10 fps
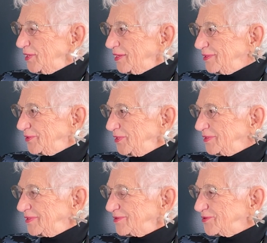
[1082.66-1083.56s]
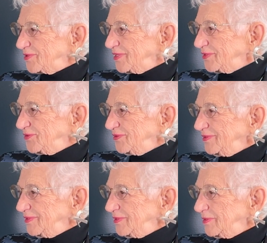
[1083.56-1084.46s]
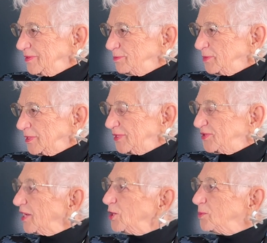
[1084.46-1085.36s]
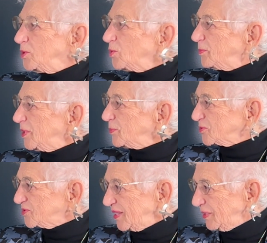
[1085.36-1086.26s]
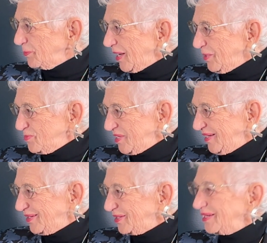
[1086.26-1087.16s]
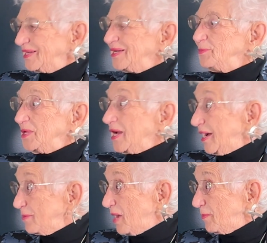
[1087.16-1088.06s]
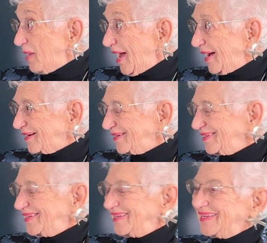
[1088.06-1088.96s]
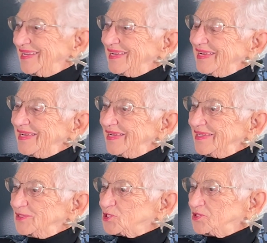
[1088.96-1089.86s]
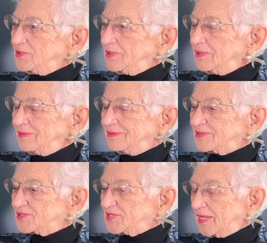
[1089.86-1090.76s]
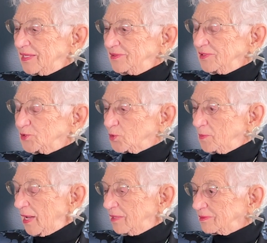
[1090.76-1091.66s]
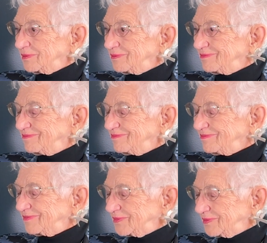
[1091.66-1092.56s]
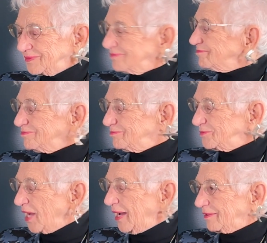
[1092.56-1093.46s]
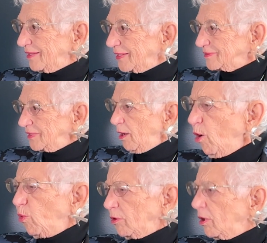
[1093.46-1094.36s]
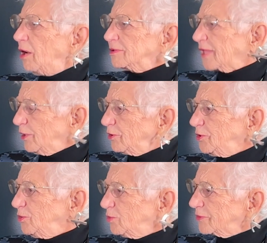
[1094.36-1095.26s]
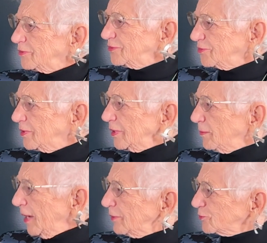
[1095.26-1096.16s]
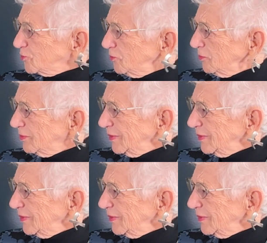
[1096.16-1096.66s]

County and I said, "Millie, tell me what people say about me behind my back." And she said in her mountain dialect, "Well, I'll tell you what they say about you.